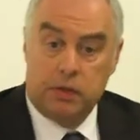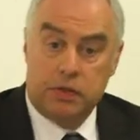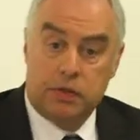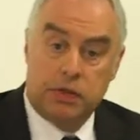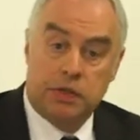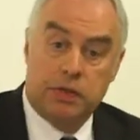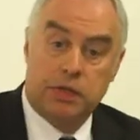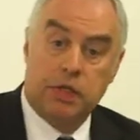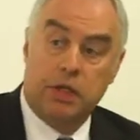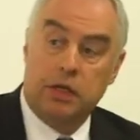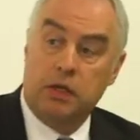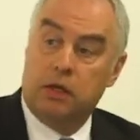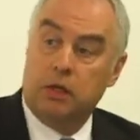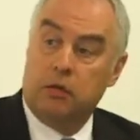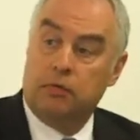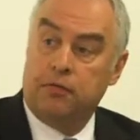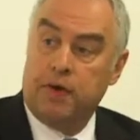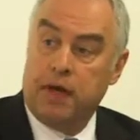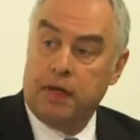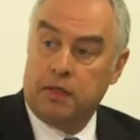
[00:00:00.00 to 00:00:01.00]

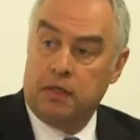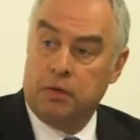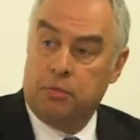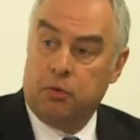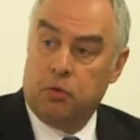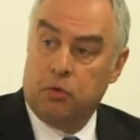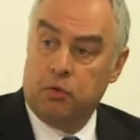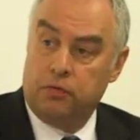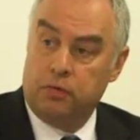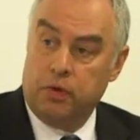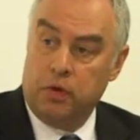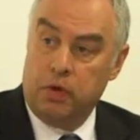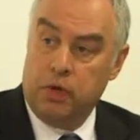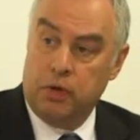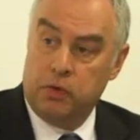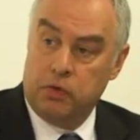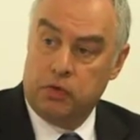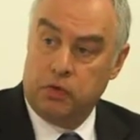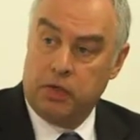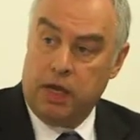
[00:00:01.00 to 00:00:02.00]
single-factor
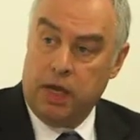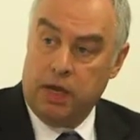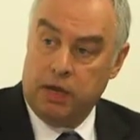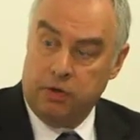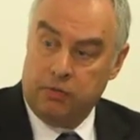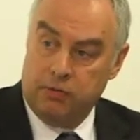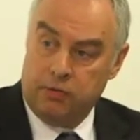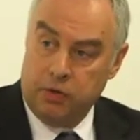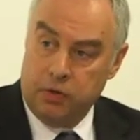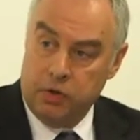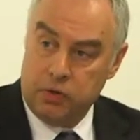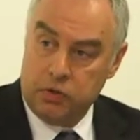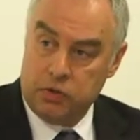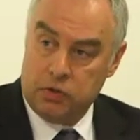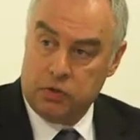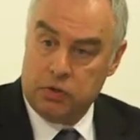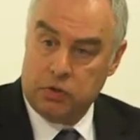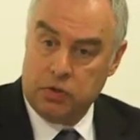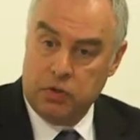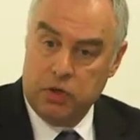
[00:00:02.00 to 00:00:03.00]
portfolios together
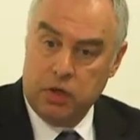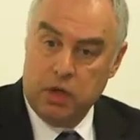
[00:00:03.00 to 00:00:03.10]
first,